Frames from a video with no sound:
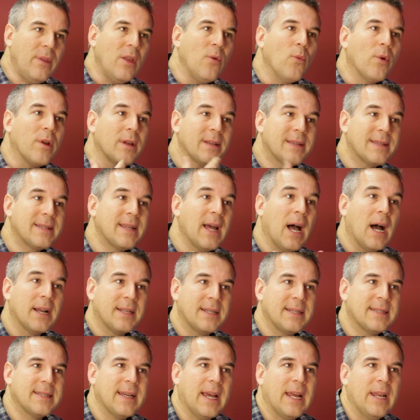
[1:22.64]
what I
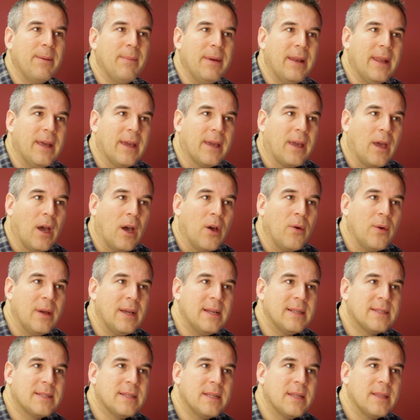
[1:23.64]
started saying a minute ago,
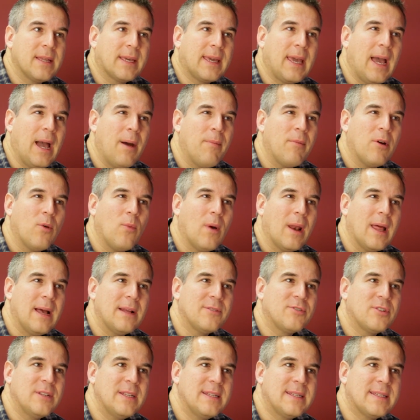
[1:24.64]
is that the camera will
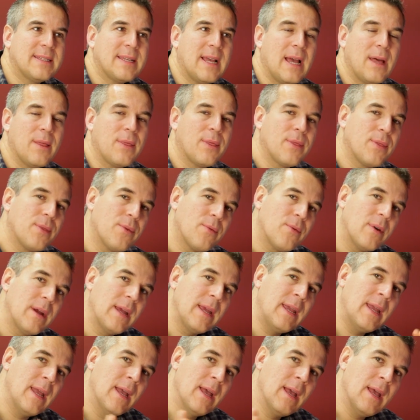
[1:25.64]
actually set
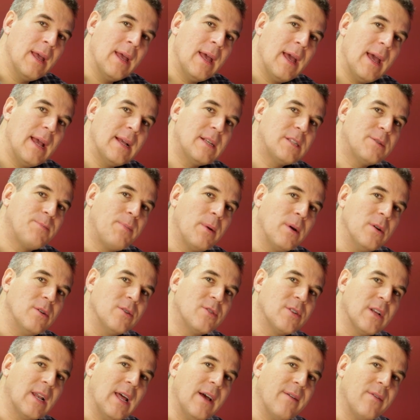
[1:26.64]
3
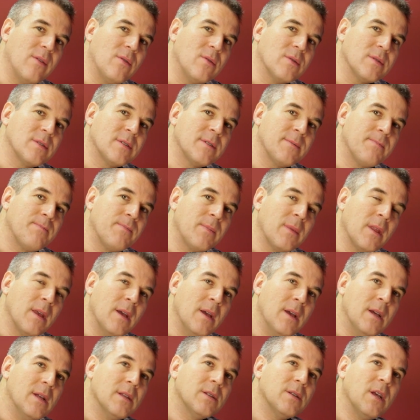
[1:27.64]
exposure levels.
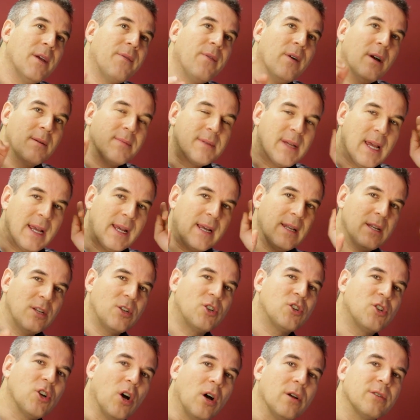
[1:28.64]
So if I'm taking a
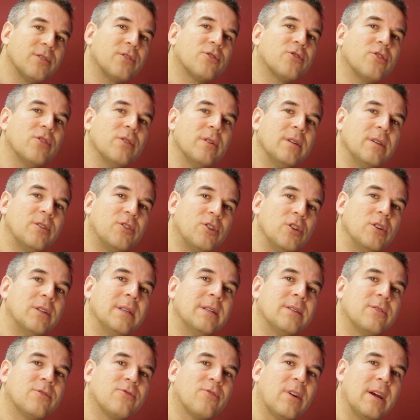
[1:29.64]
shot
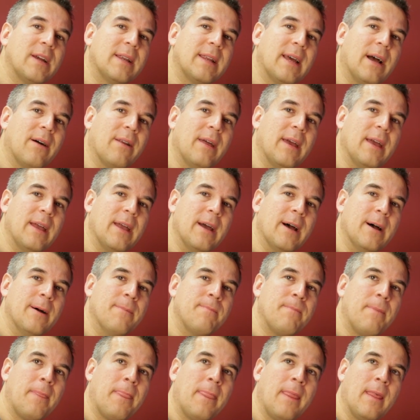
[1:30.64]
shooting straight down
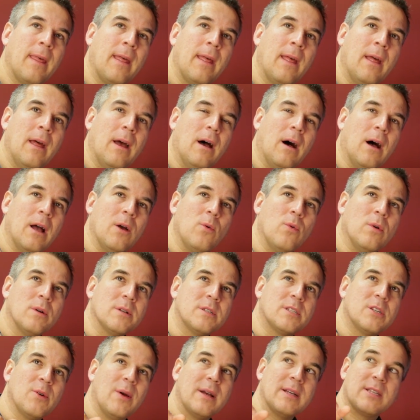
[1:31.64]
here, I
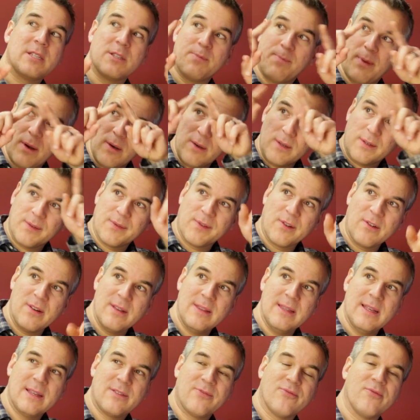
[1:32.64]
want to expose for
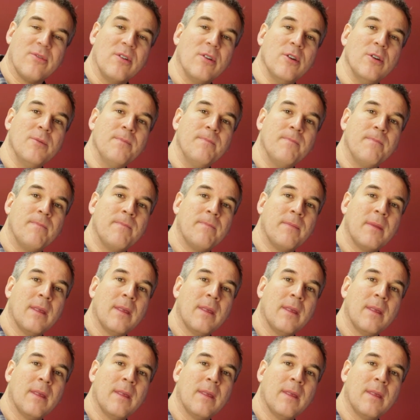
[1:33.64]
in this room,